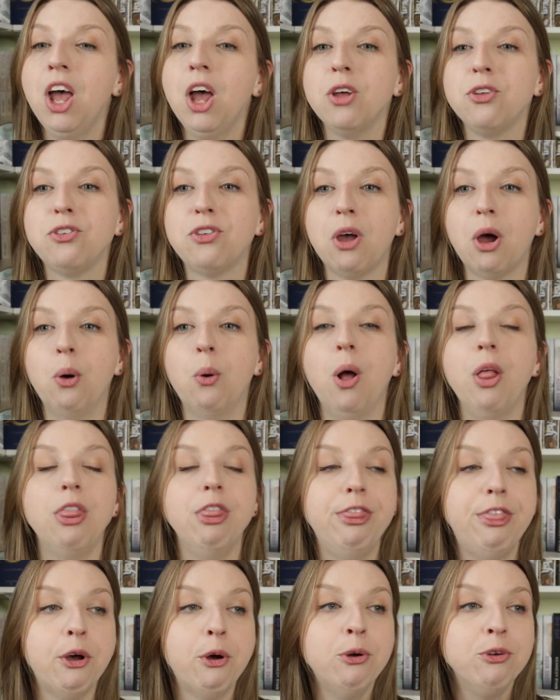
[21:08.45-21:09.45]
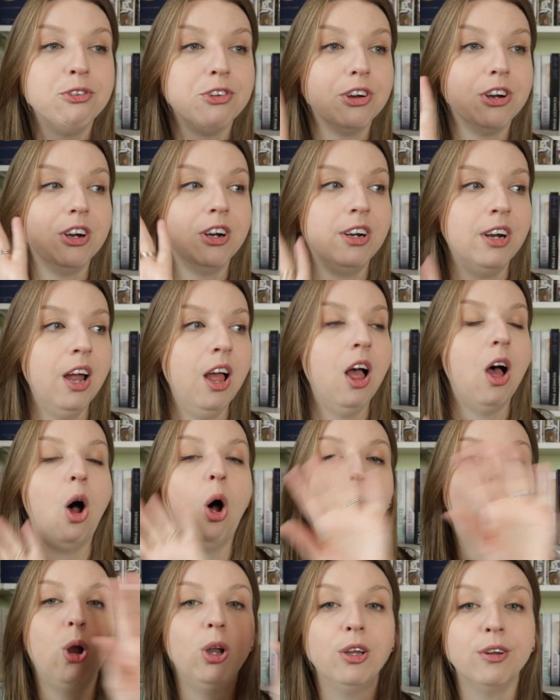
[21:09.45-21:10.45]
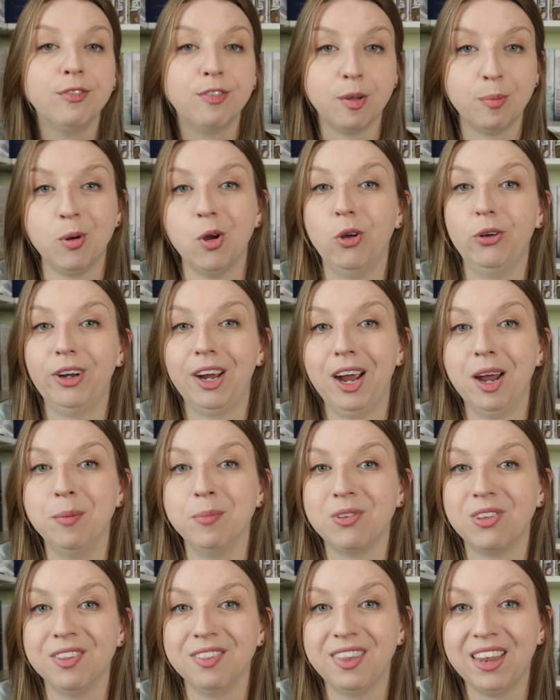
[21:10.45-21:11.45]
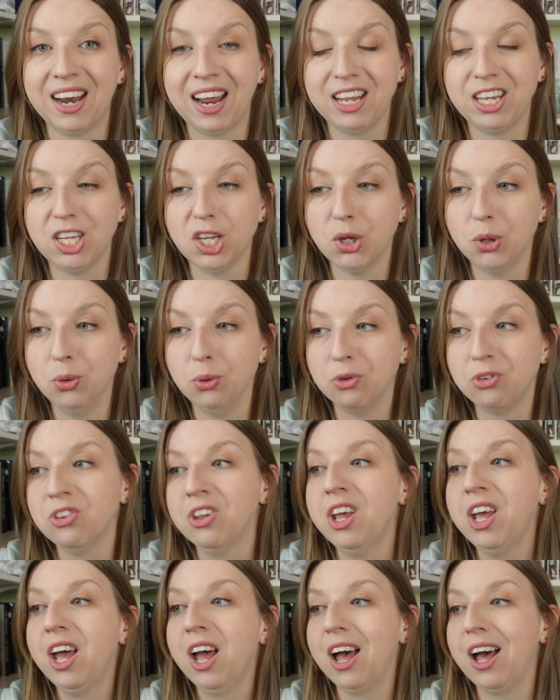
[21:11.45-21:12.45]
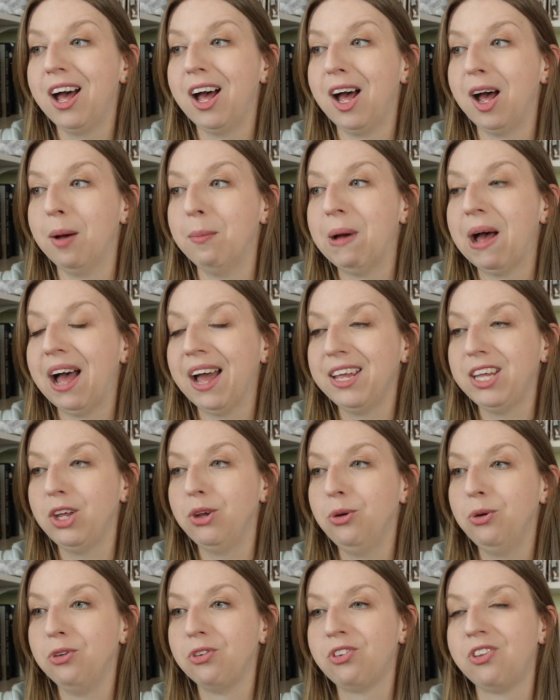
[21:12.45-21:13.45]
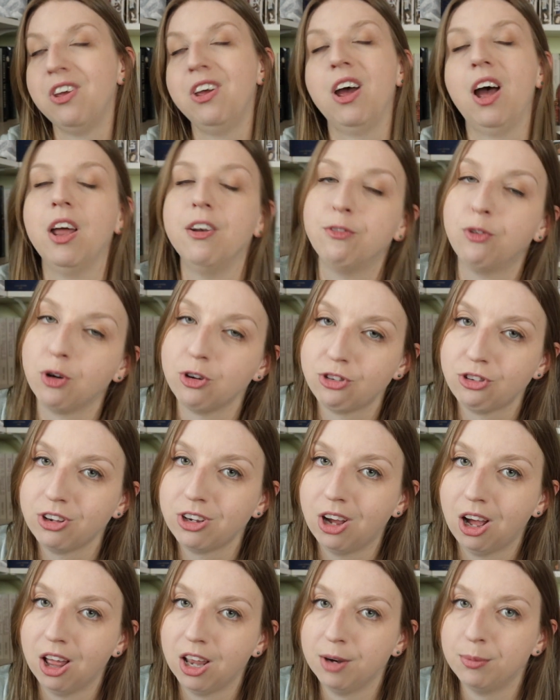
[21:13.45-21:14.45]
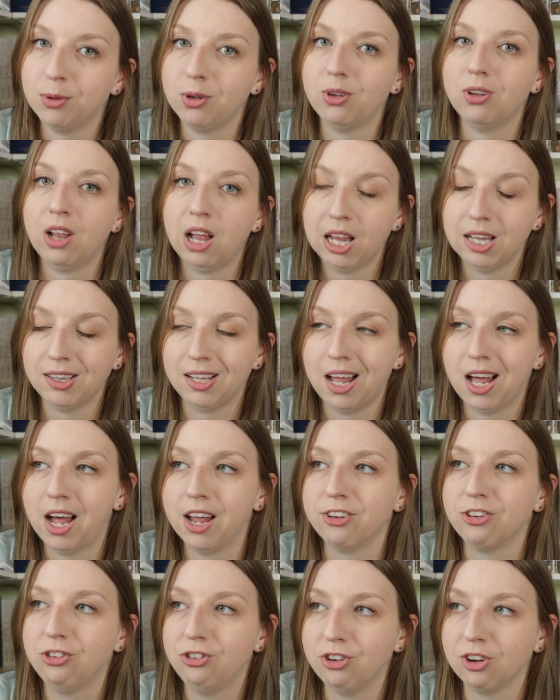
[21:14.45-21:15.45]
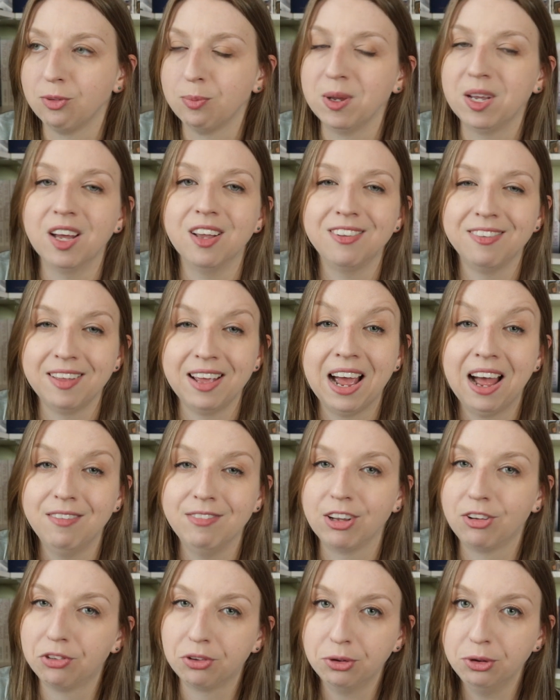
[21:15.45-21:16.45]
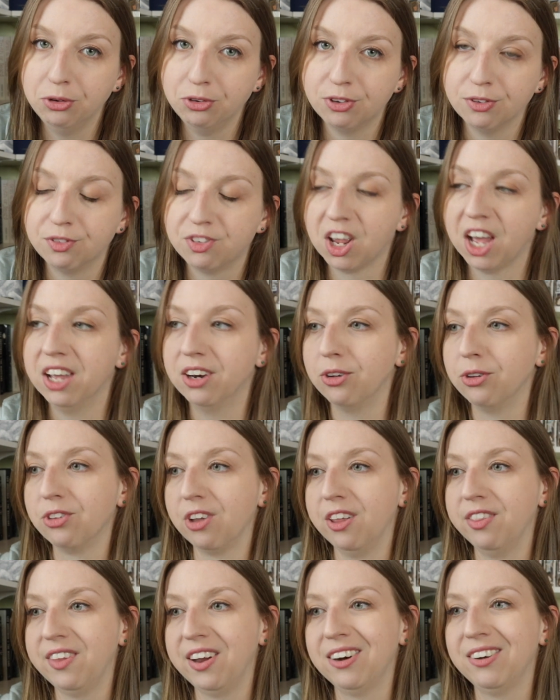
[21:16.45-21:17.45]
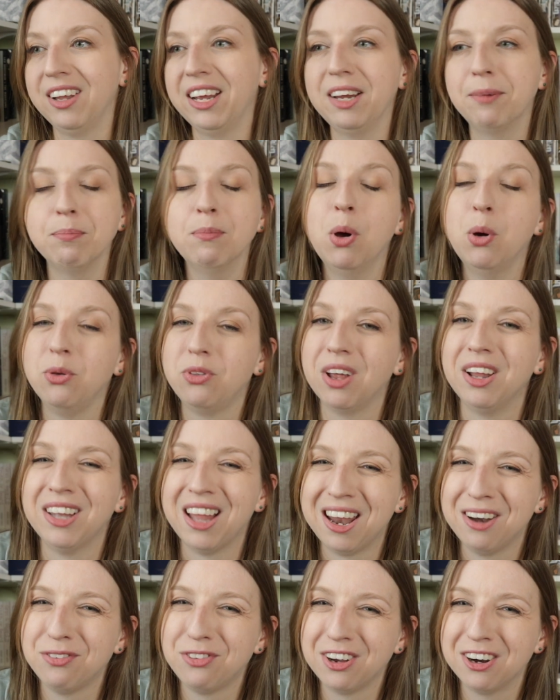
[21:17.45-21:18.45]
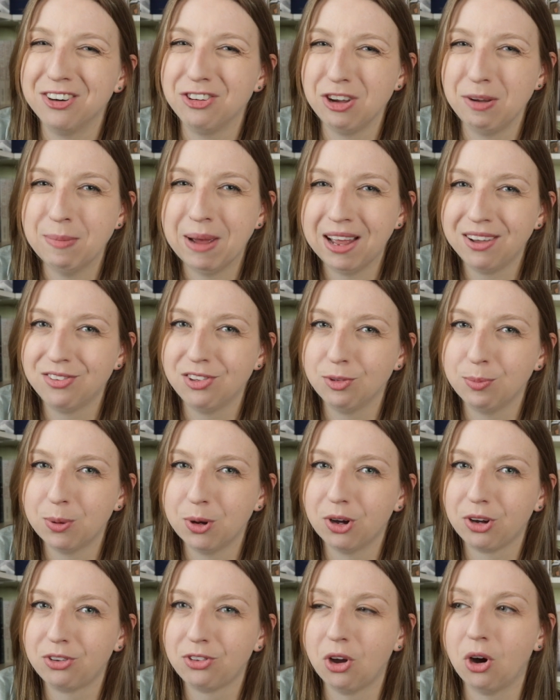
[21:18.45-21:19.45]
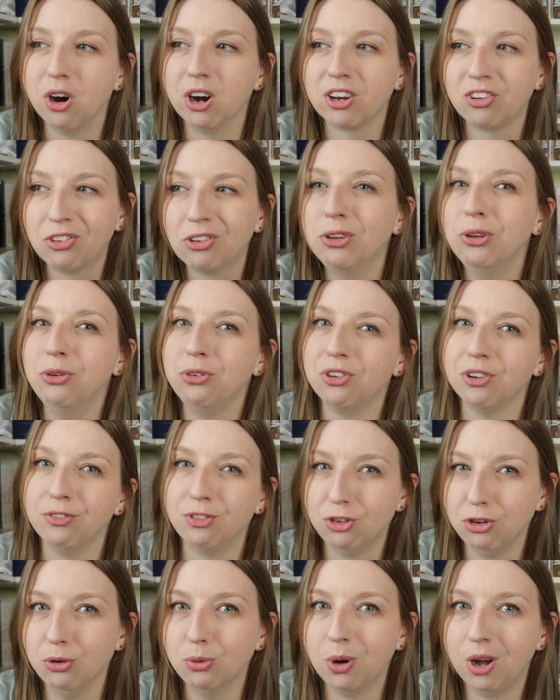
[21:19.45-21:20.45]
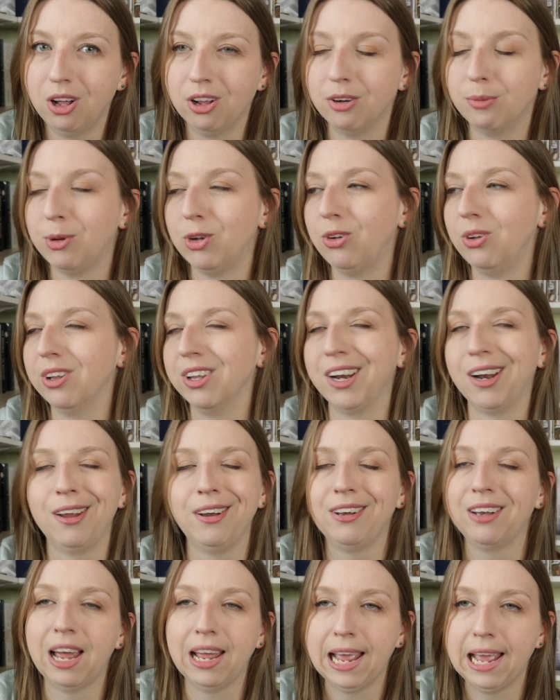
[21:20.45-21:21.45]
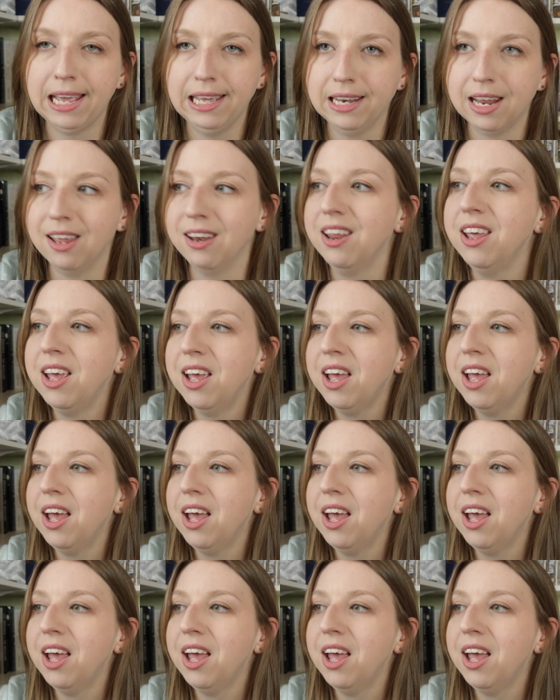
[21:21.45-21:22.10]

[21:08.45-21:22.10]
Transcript: So those are all of the programs that I use. Um, I use, unfortunately, Audible a lot just because they have exclusive titles on there. Like most, a lot of Sarah J. Maas's books are exclusive to Audible, and I, I hate it.